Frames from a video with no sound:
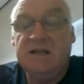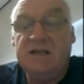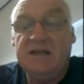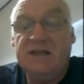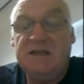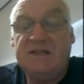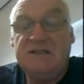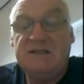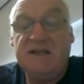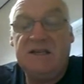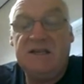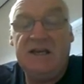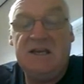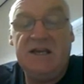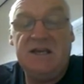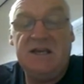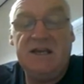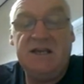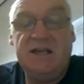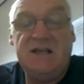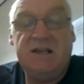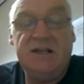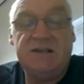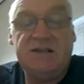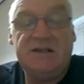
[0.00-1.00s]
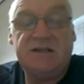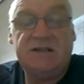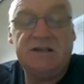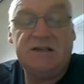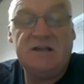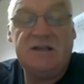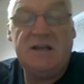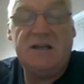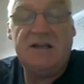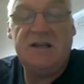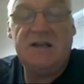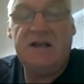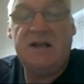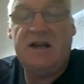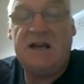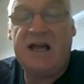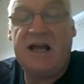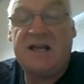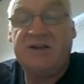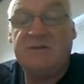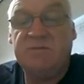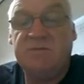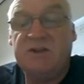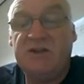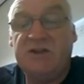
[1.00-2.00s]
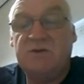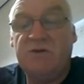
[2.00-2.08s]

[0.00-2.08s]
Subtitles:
This is Lasham at